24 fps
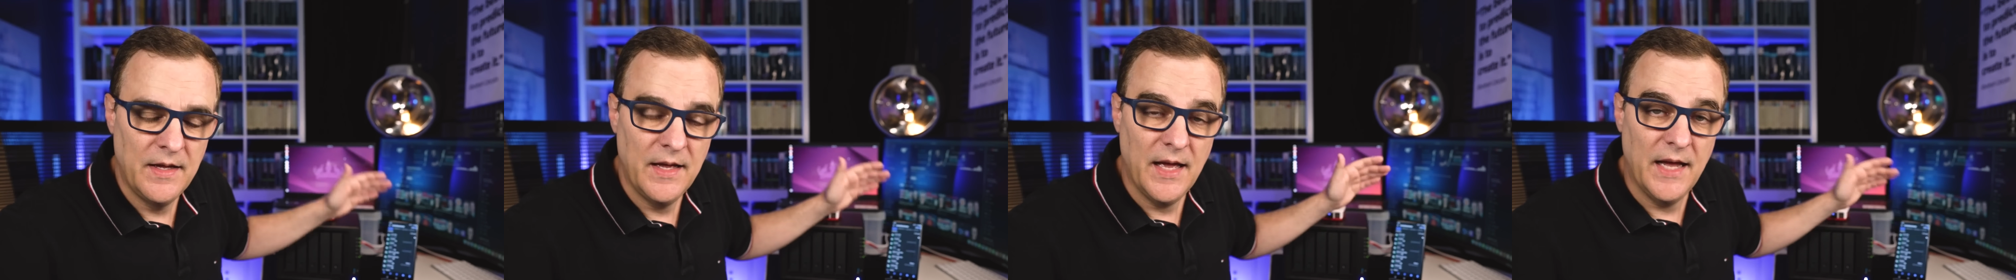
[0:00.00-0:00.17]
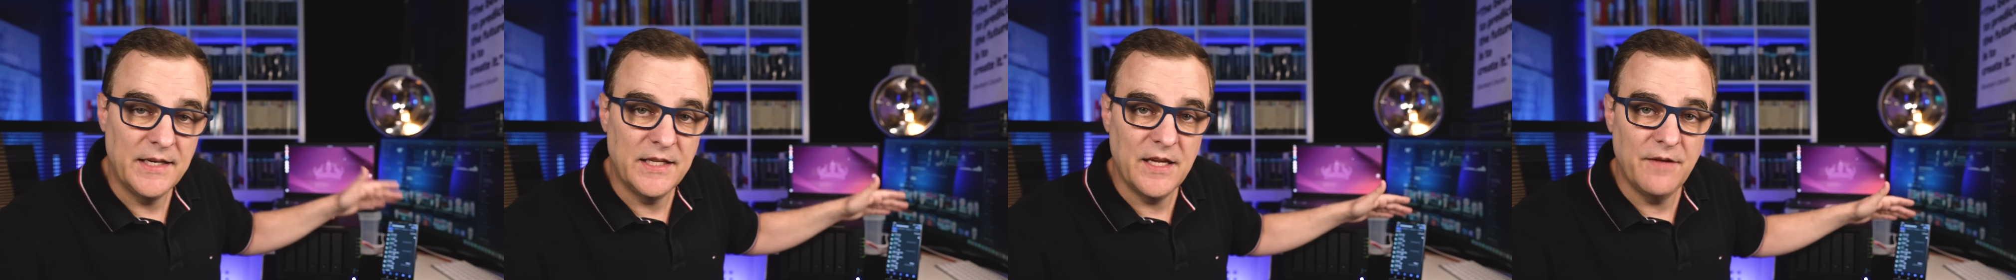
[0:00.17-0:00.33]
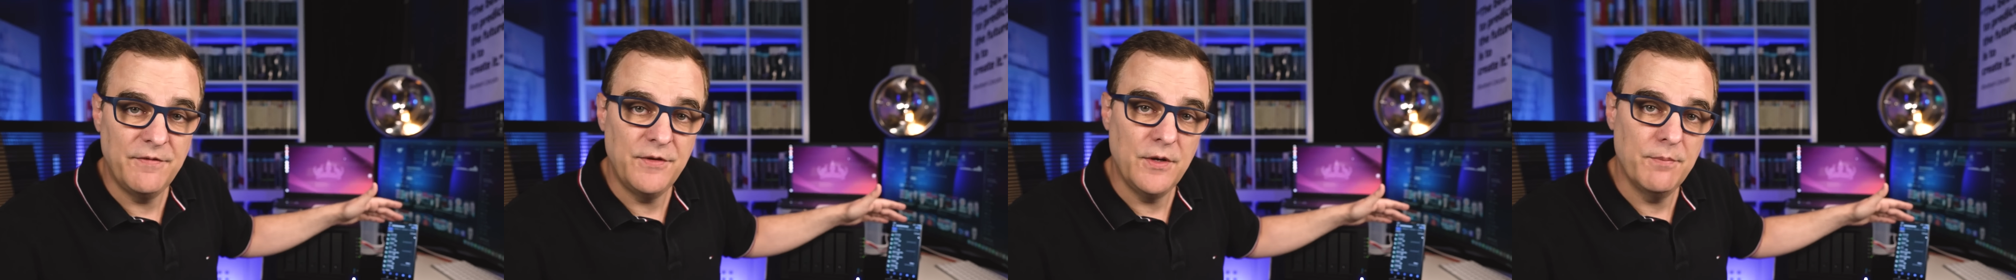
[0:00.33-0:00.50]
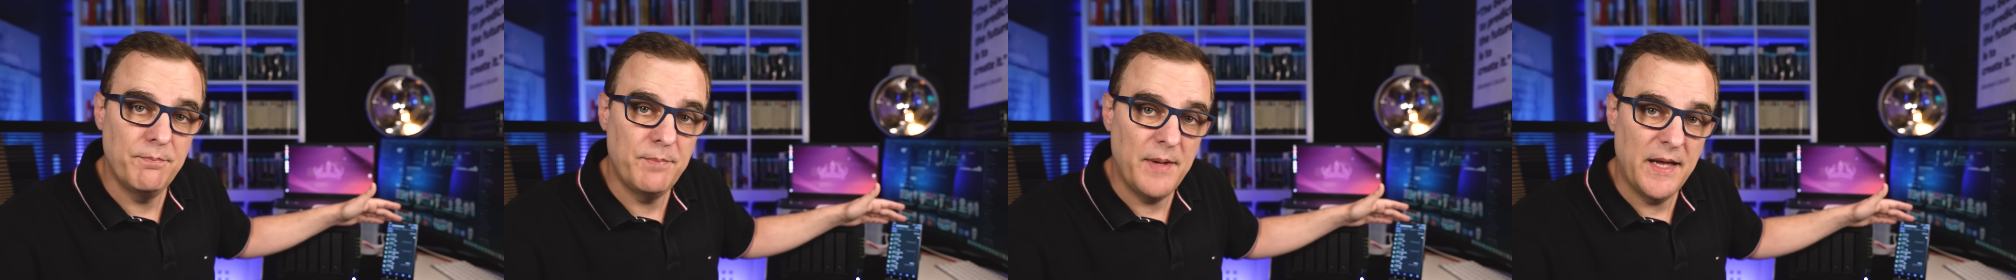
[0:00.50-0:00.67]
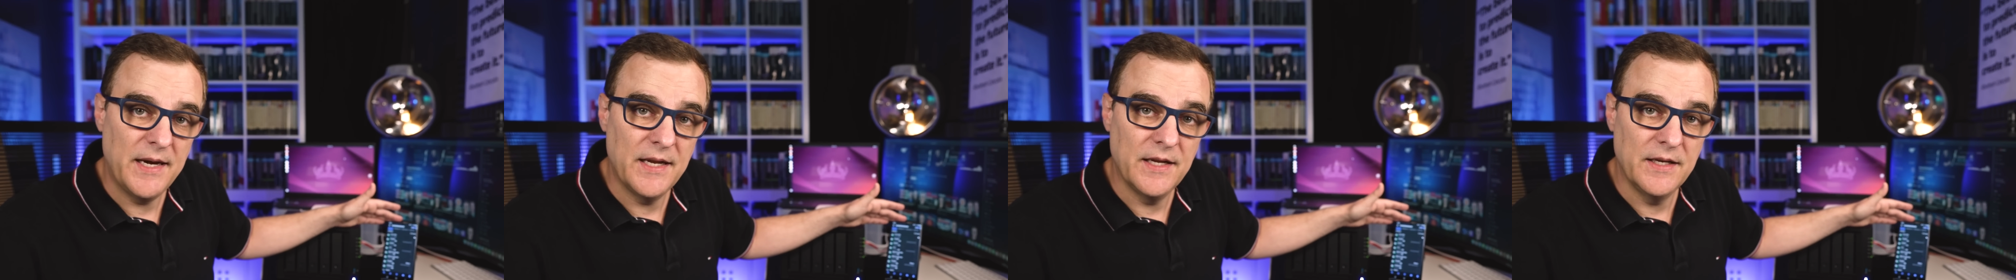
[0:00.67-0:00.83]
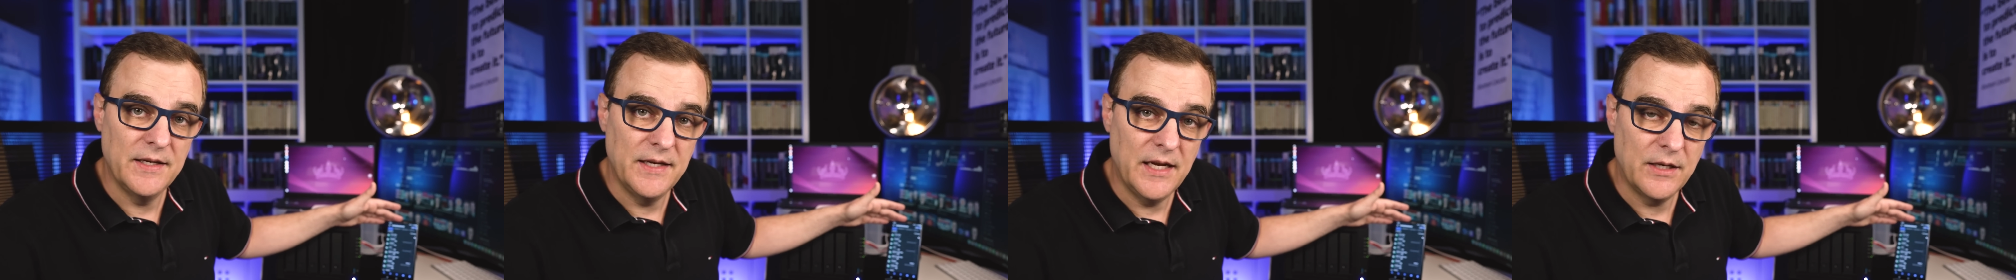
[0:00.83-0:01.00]
and give you
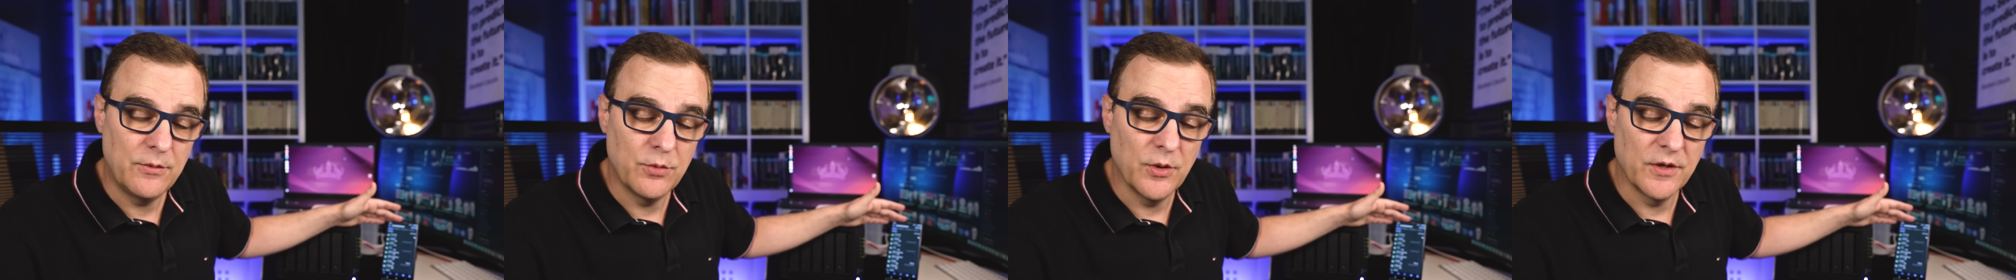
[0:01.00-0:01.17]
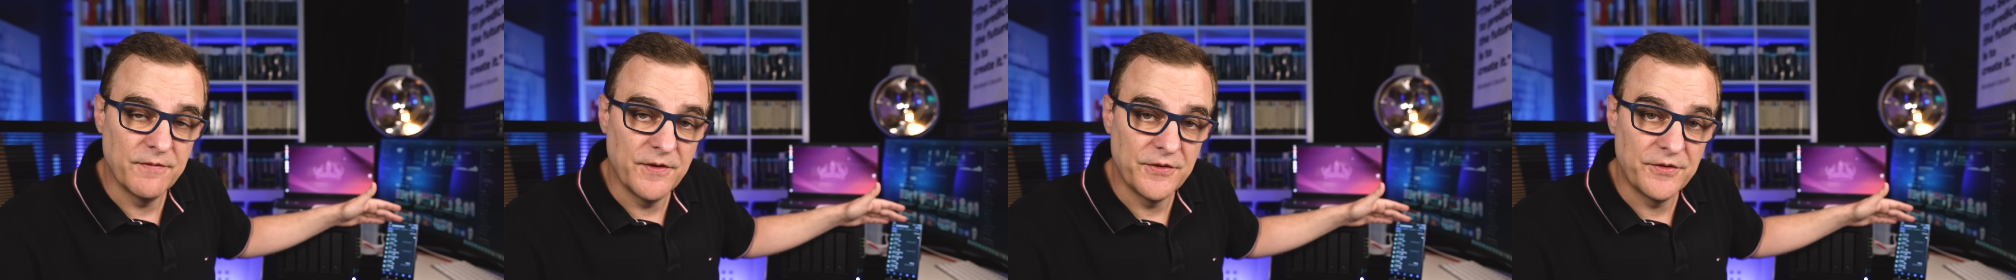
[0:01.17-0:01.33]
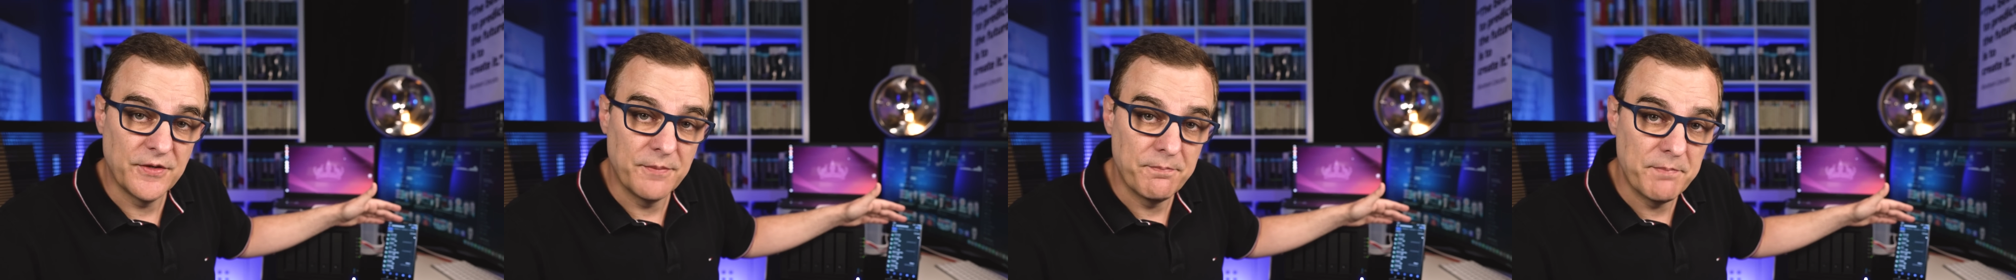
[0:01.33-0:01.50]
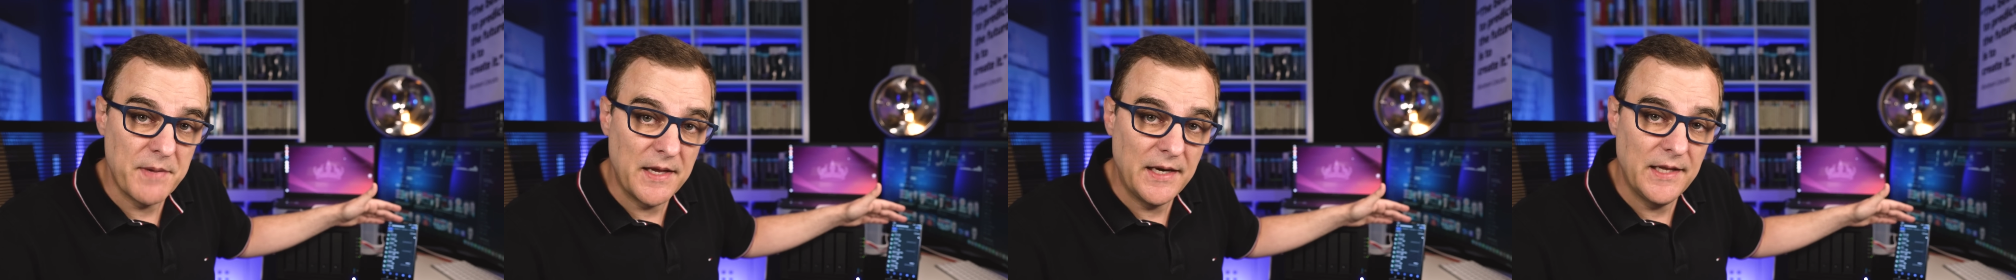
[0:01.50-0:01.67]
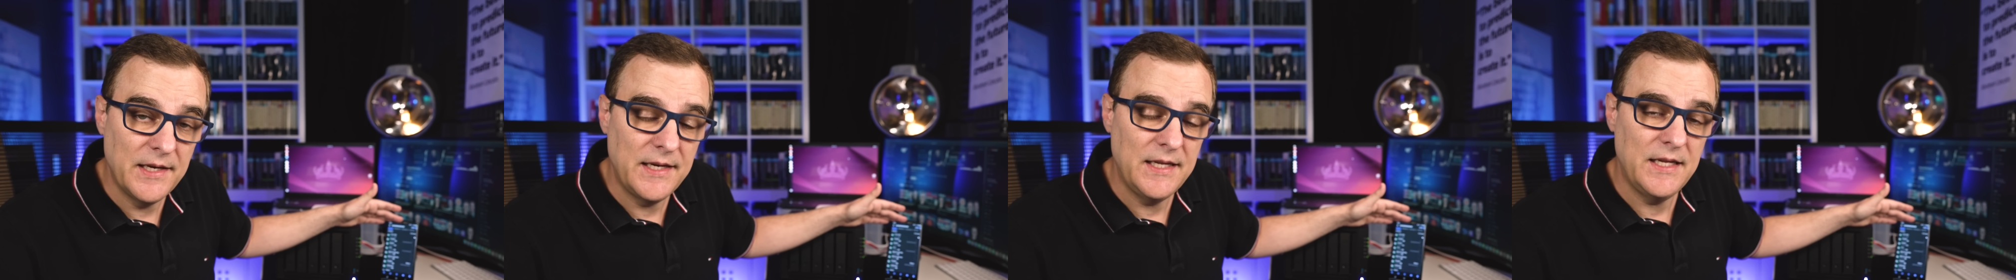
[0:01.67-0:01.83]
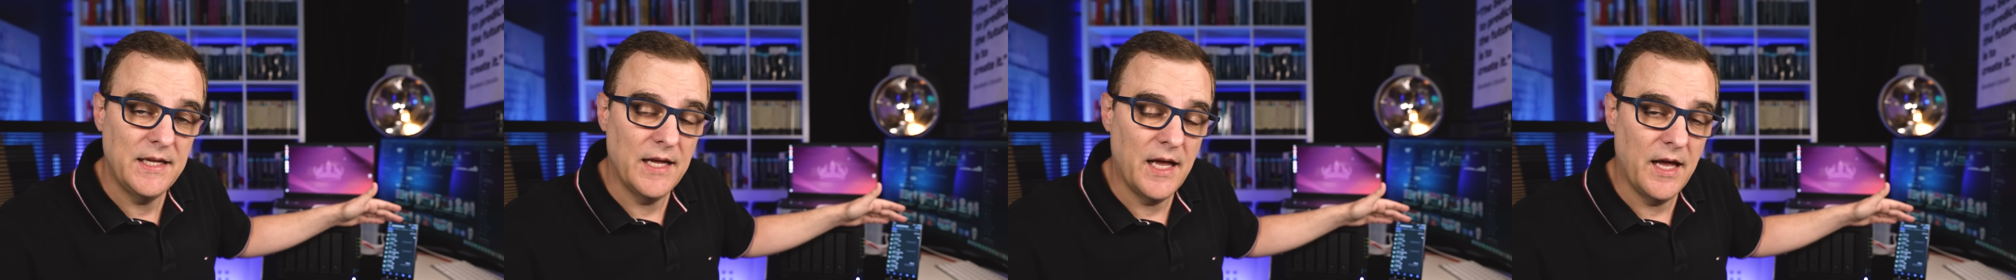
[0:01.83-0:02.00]
better network
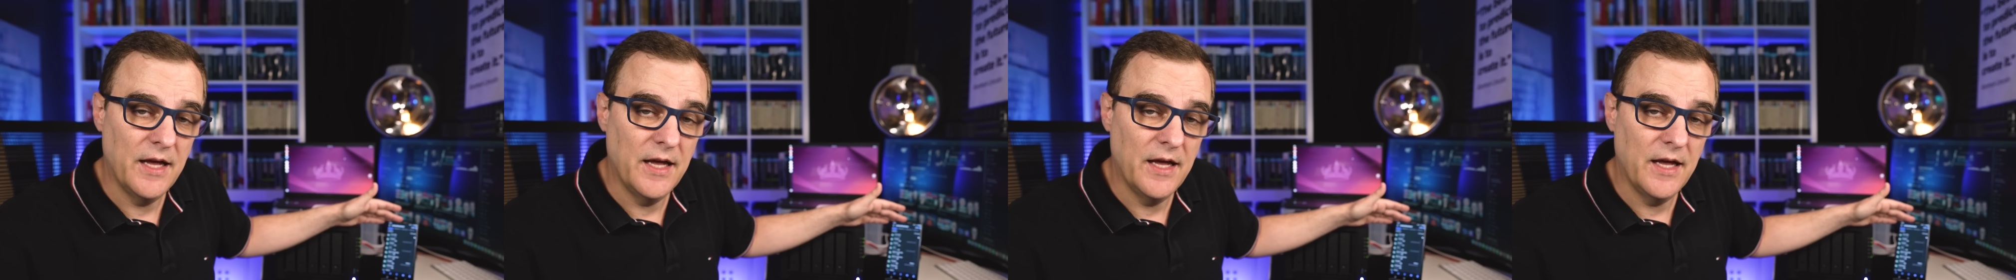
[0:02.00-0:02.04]
visibility